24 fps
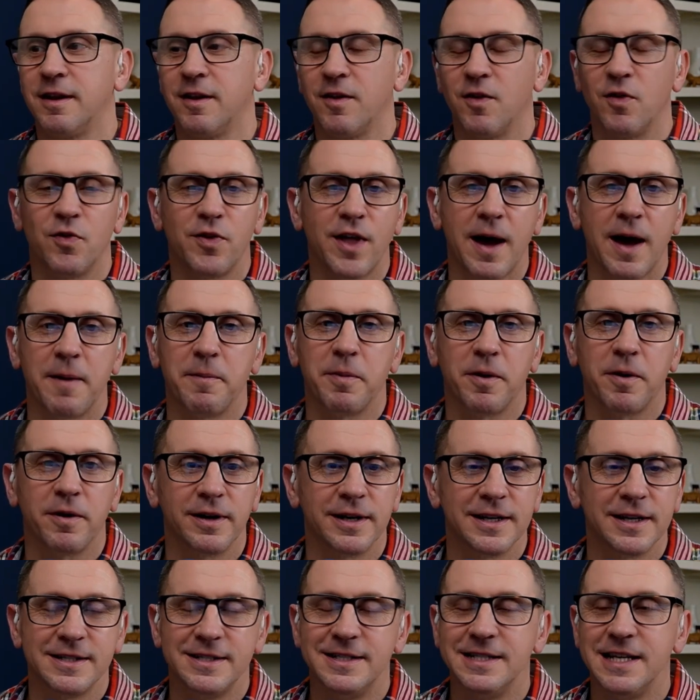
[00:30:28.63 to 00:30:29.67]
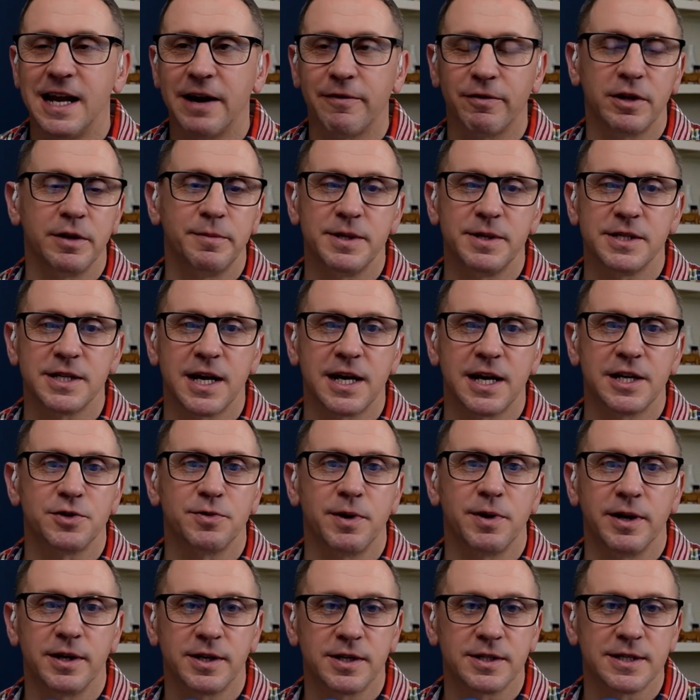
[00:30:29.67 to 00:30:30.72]
that part is never going to be
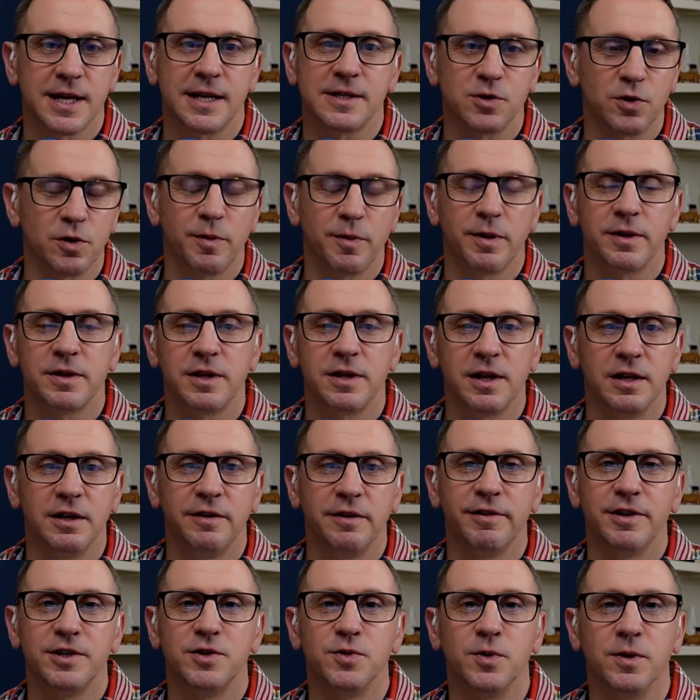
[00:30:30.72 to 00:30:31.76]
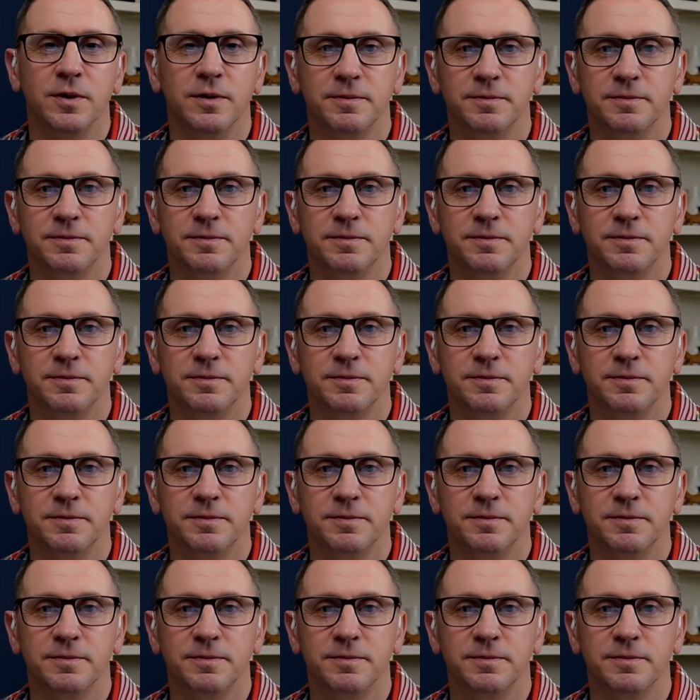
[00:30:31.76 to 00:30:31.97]
saturated because that's all about the individual.